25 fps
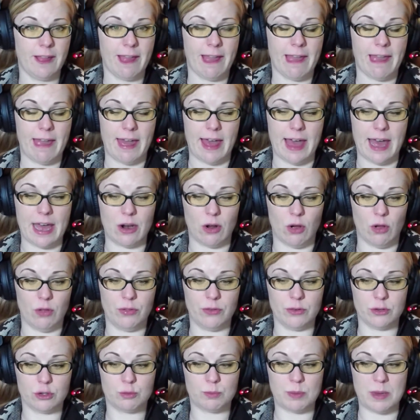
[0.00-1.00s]
had all
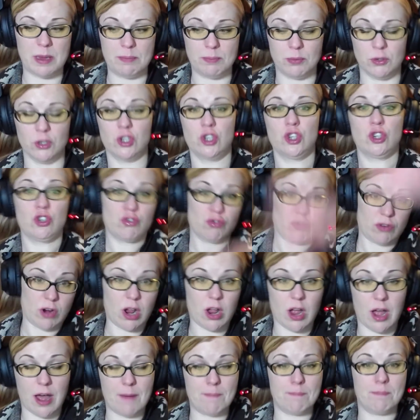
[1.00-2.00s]
those people
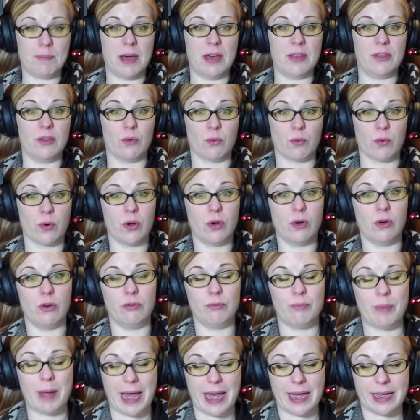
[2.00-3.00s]
strung up by the
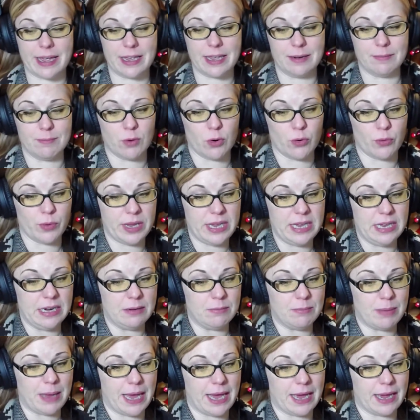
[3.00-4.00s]
road back in
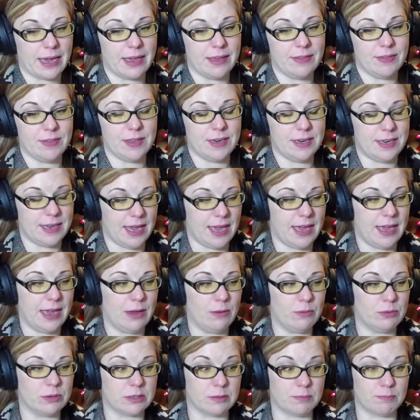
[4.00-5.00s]
Meereen back in the
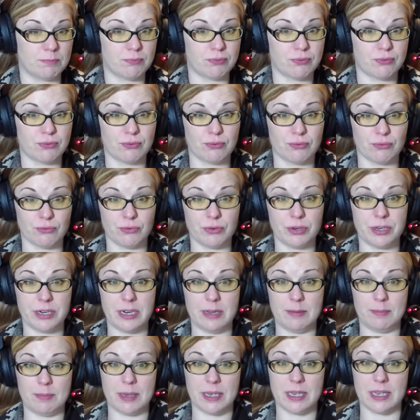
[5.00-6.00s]
day was a
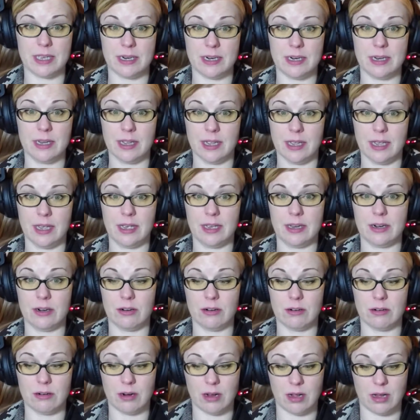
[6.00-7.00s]
pretty big
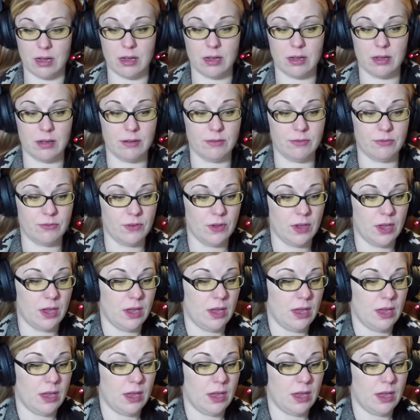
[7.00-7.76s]
indicator of,